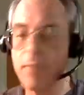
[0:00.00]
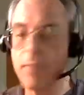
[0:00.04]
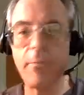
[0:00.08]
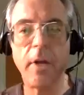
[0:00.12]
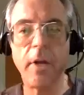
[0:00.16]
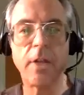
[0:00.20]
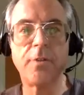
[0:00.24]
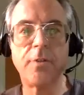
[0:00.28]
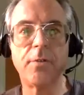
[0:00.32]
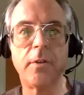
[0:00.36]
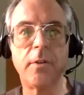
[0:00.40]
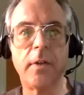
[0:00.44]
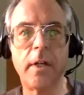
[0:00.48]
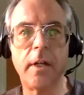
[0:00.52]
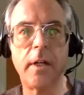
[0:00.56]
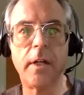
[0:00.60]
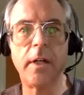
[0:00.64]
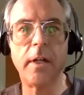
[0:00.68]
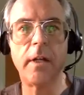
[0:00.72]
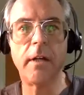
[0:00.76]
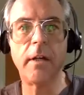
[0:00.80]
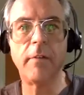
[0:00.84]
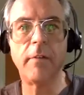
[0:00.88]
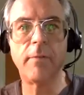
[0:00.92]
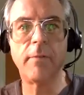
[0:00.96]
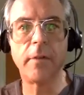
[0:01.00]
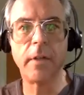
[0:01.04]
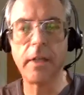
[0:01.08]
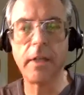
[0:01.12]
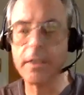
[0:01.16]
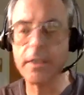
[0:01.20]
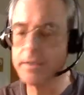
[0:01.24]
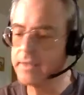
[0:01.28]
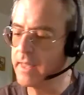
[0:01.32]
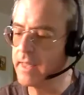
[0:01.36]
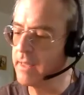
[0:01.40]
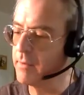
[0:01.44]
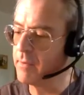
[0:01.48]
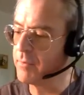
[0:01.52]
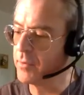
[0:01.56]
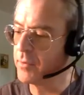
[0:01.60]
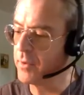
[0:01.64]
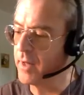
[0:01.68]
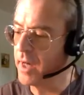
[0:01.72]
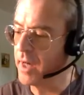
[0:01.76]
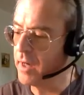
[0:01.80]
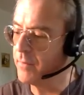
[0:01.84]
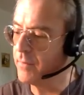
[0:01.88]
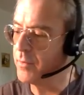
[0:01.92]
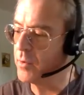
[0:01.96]
much for sitting for
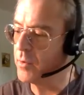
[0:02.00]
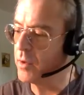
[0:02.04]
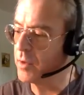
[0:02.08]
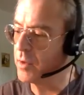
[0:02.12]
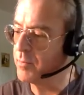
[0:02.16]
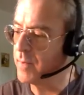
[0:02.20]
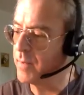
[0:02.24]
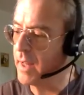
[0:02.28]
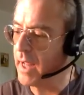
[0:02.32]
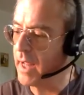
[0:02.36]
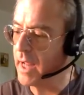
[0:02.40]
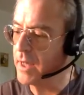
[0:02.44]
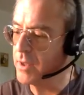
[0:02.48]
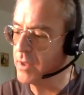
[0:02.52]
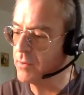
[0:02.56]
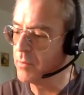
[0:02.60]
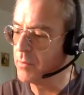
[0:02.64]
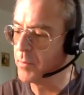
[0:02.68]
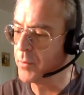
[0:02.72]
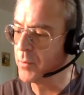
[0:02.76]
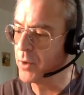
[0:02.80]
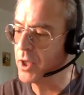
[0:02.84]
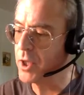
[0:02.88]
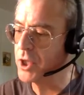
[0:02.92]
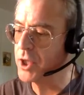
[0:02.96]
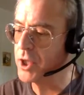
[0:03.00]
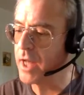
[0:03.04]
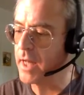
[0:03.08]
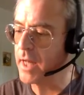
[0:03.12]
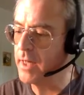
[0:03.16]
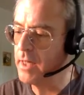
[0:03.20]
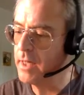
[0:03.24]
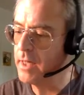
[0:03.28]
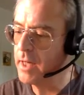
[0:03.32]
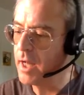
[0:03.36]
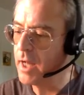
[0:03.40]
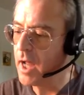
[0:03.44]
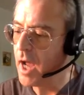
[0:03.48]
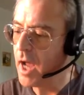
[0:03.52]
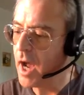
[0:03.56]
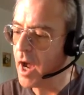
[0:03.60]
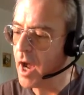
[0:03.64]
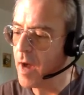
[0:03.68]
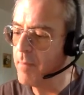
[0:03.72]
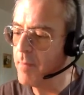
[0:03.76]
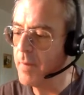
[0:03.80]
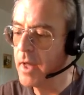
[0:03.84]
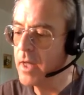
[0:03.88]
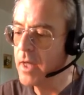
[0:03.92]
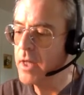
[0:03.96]
an interview with me. I do appreciate it.
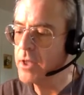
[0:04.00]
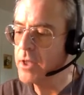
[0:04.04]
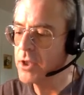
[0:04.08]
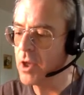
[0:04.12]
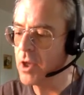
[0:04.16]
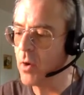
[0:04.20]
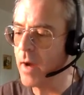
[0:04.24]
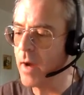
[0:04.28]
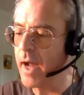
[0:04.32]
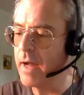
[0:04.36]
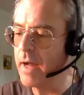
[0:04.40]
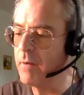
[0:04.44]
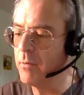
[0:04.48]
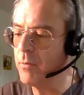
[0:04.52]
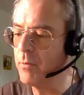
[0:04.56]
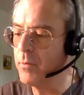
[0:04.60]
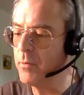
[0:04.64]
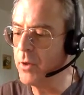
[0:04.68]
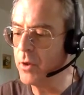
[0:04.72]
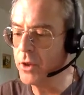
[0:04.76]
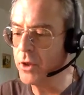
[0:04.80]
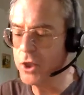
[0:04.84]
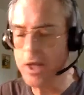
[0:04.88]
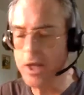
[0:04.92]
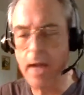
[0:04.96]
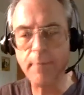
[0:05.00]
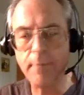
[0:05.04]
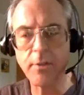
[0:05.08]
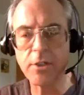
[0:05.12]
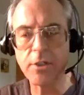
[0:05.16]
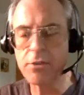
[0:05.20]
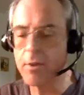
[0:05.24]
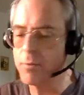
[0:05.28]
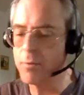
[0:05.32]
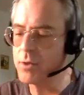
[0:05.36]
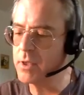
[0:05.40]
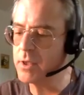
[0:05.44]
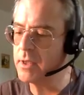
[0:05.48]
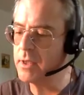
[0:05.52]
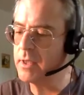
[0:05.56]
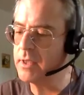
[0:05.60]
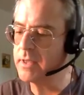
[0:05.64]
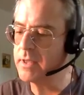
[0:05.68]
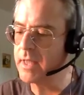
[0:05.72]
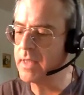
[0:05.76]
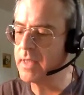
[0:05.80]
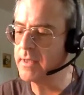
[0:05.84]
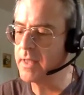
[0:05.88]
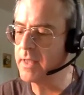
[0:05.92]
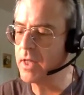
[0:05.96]
Your job description
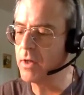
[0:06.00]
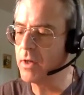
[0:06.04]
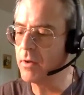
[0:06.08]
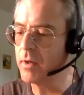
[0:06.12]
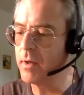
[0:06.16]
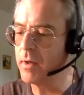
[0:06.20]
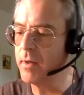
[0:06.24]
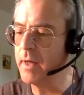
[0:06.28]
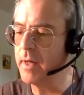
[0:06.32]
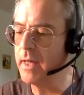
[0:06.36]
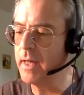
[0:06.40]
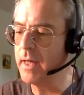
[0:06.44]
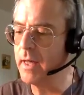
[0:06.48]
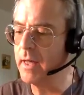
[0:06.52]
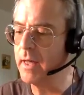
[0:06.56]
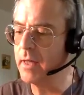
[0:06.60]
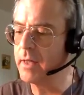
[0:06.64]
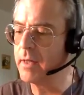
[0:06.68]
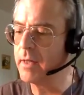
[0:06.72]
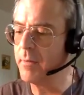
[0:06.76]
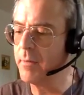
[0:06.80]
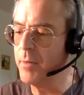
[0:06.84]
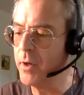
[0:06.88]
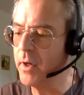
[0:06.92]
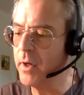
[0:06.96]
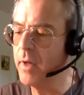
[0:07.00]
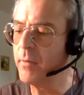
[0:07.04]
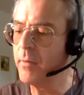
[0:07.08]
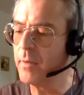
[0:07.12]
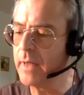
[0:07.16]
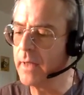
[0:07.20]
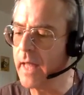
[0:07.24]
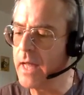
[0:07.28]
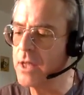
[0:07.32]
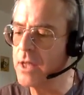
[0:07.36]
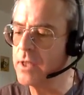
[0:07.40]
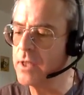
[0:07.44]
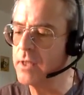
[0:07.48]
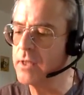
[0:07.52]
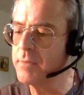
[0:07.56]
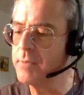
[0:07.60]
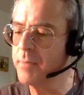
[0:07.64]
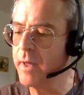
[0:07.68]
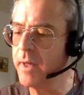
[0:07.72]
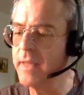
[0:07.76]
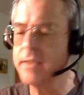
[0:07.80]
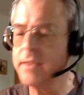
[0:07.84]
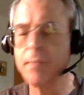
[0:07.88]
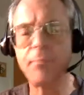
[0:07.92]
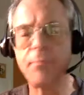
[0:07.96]
says that you're a community relations,
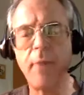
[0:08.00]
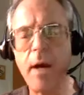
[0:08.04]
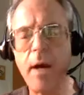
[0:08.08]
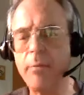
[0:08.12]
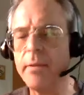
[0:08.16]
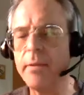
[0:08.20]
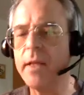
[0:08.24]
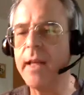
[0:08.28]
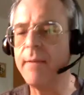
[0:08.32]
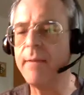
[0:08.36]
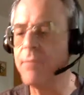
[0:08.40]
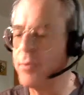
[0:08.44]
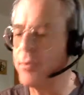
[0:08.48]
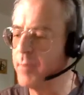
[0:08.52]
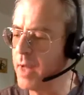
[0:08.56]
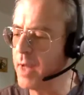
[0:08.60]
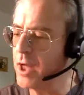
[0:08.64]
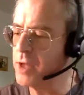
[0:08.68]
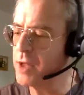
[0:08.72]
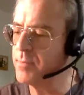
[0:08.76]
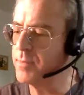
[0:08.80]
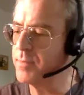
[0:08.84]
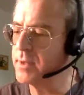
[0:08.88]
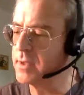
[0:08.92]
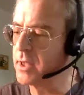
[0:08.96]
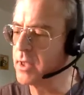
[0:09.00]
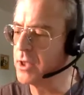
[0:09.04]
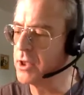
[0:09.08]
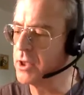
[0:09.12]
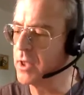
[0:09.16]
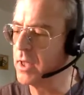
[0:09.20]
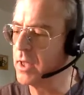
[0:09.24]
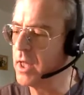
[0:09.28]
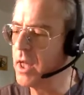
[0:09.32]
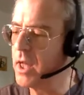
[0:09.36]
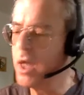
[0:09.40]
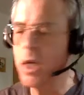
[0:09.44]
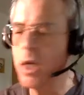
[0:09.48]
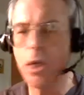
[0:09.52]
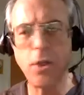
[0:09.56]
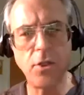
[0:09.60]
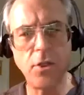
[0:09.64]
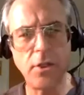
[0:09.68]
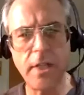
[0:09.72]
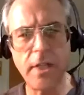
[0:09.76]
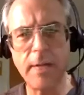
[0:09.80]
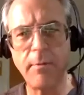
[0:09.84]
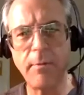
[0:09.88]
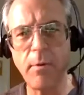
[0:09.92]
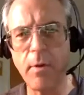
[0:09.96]
but it's a public information position. Could you
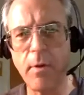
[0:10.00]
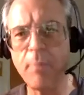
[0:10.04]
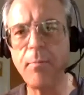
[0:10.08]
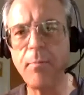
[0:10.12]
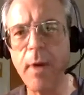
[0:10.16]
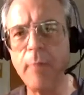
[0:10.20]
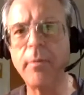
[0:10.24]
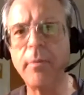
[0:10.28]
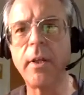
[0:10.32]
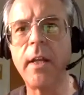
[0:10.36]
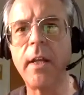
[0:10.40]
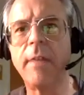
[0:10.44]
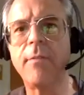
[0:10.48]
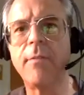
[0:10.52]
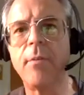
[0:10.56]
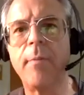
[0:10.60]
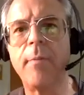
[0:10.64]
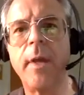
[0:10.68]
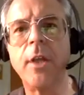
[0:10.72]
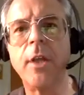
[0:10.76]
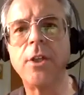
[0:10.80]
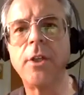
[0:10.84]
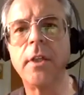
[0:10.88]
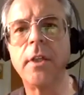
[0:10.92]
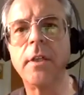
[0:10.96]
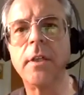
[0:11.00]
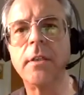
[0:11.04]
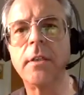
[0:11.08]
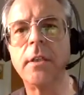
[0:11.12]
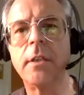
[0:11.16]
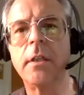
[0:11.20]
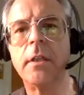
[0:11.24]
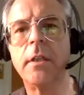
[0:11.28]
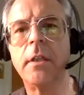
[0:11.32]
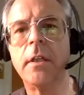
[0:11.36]
tell me what public information is?